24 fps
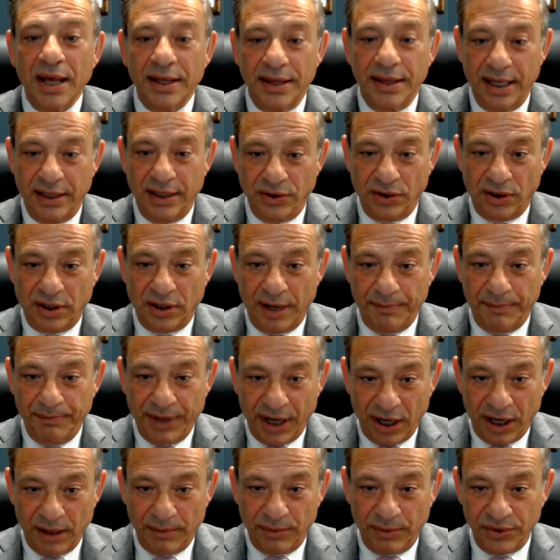then your
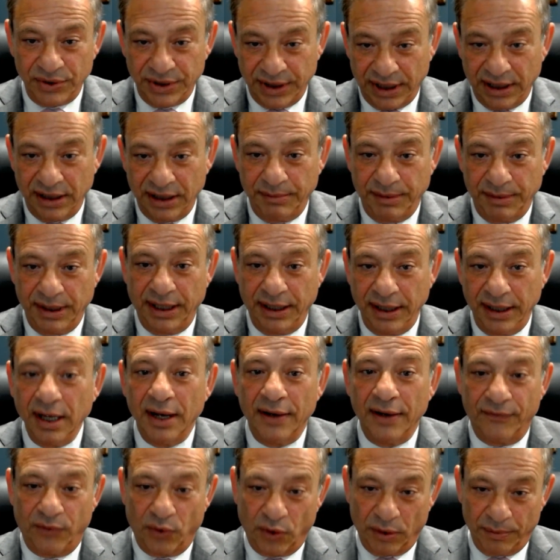comparables need to be
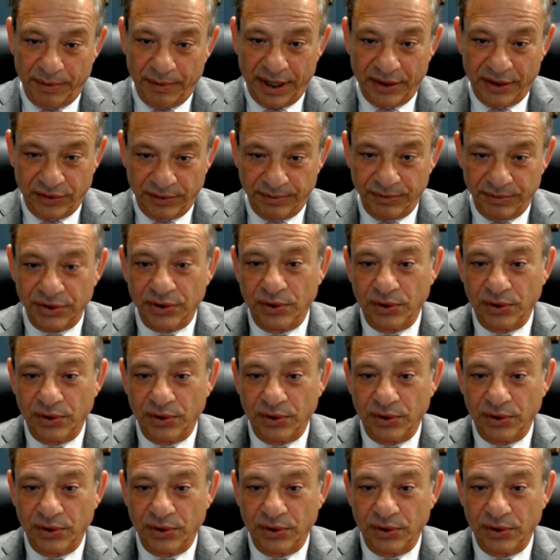4 bedrooms,